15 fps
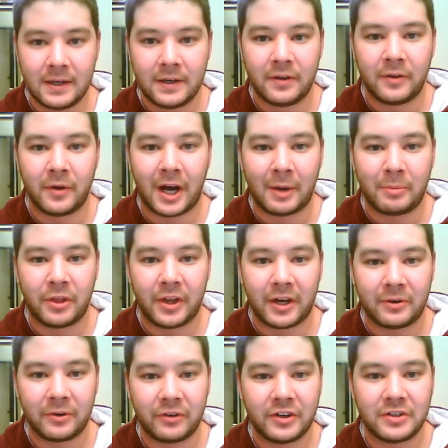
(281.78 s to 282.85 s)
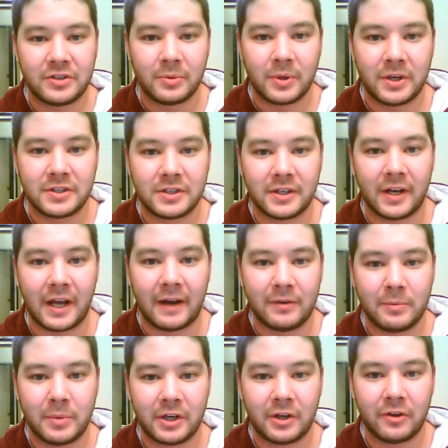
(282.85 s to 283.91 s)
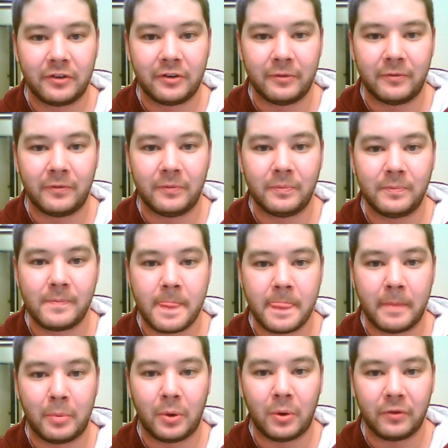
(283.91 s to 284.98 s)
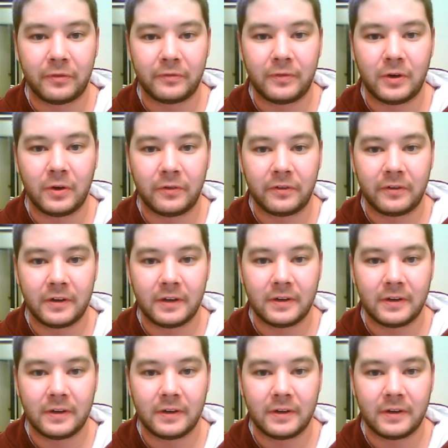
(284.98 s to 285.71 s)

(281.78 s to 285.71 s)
In a hypothetical situation, everybody goes to the polls and votes.